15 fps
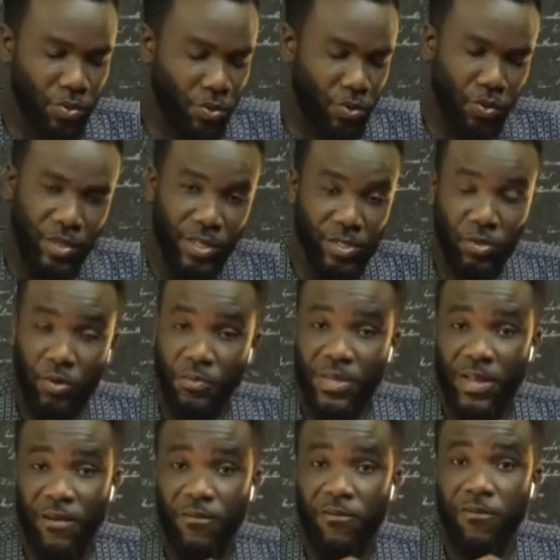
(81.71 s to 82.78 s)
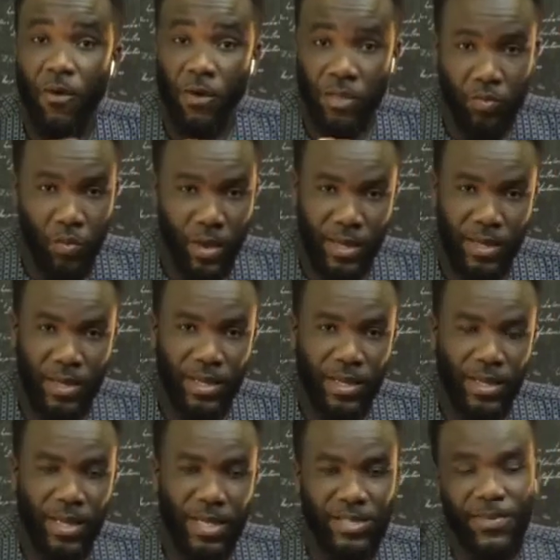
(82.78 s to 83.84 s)
So there's going to be the fourth one
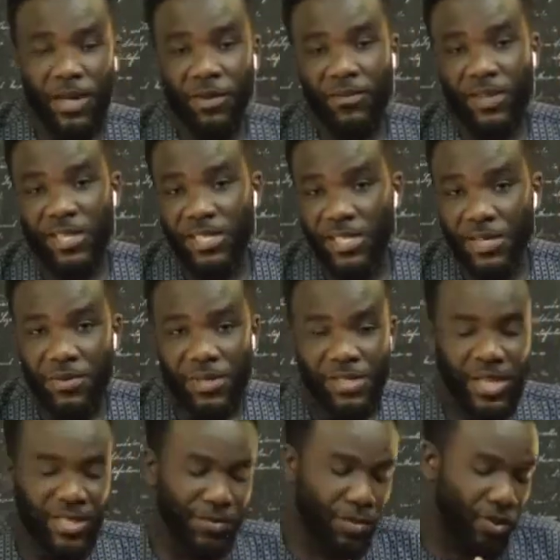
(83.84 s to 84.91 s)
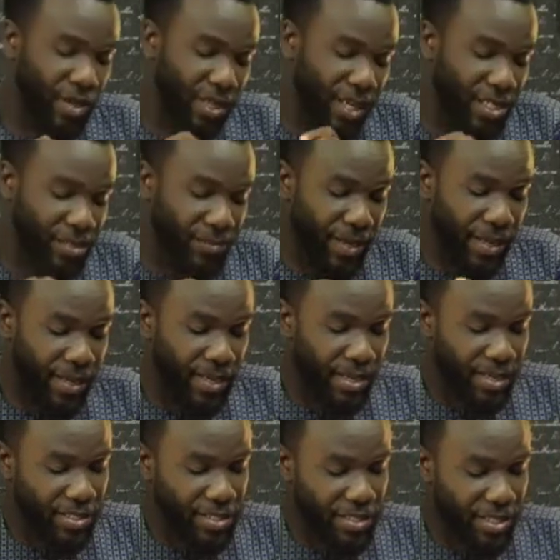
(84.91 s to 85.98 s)
as part of the series that's been organized by
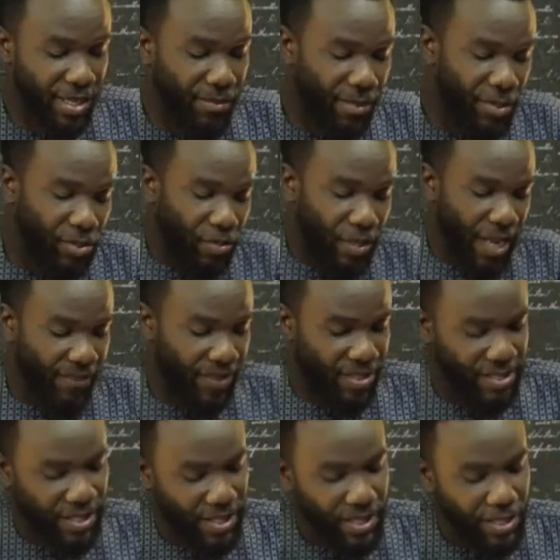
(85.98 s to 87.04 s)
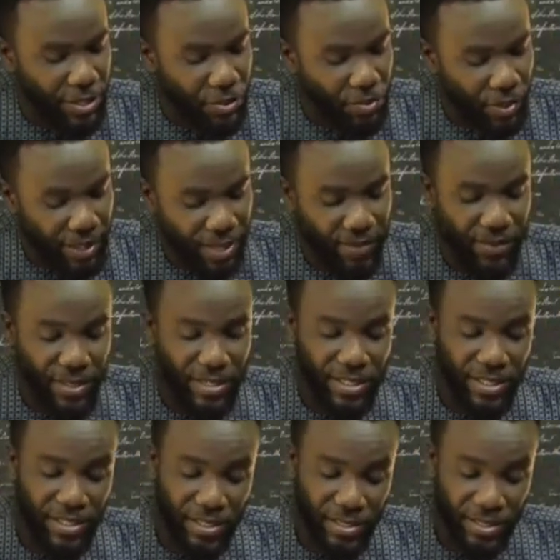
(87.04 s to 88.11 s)
GMA. So life has taken a new curve, and
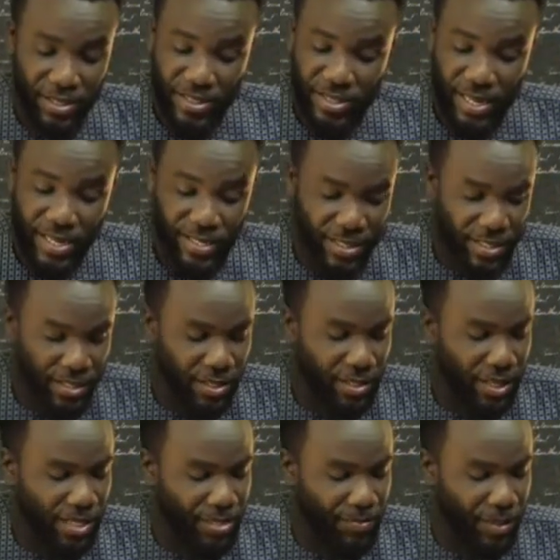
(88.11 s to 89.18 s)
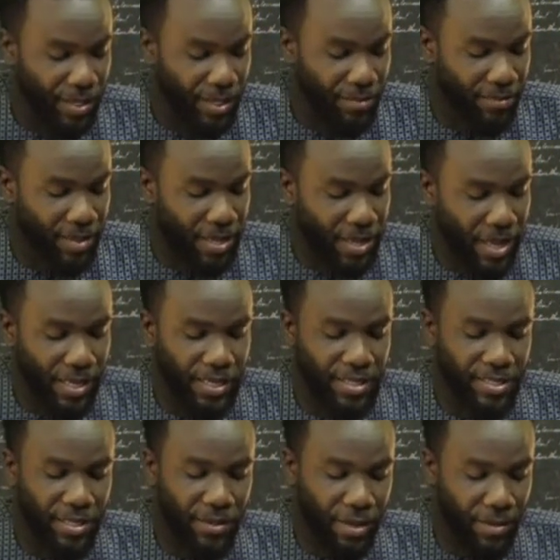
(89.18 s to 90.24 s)
digitization has become an
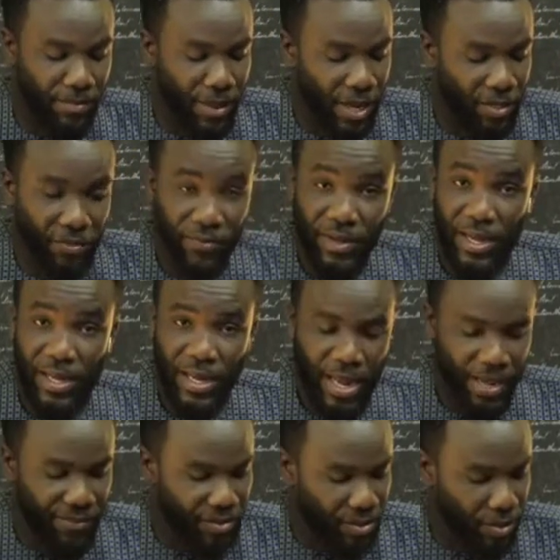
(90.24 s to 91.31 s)
integral part of our lives.